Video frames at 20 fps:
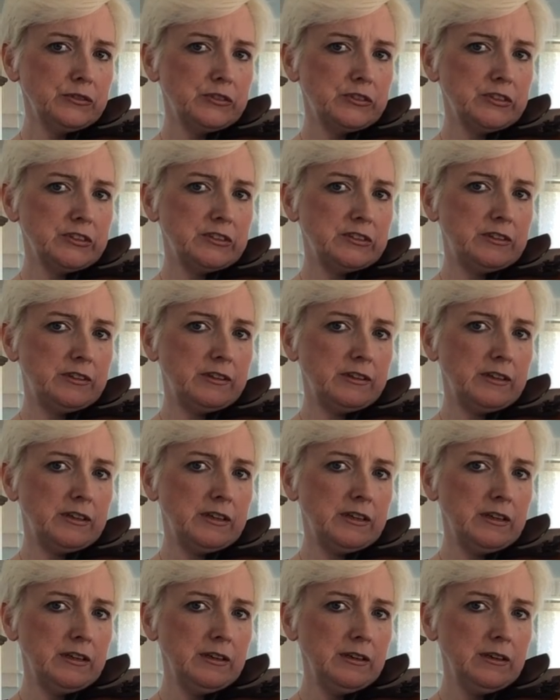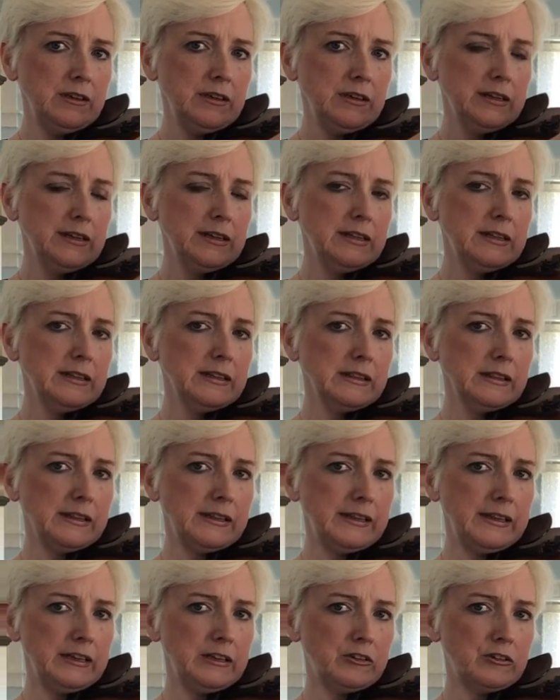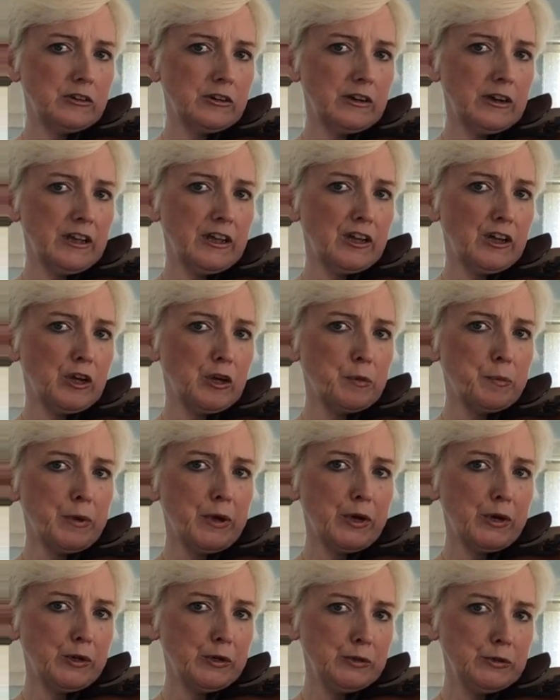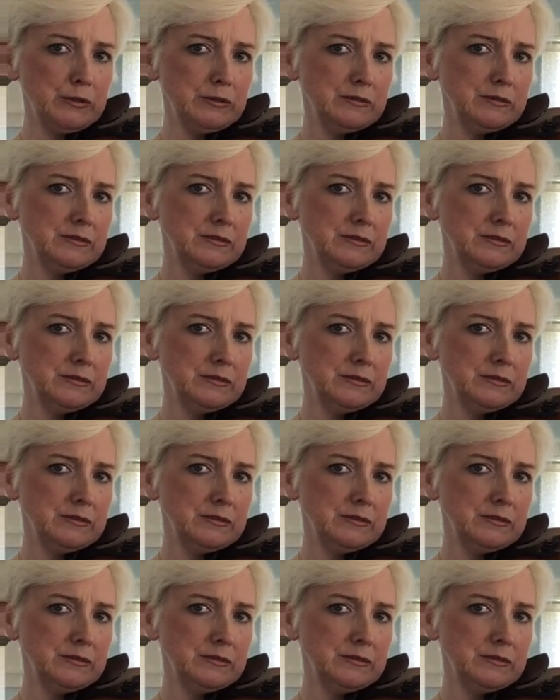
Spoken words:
to D, lead your elbow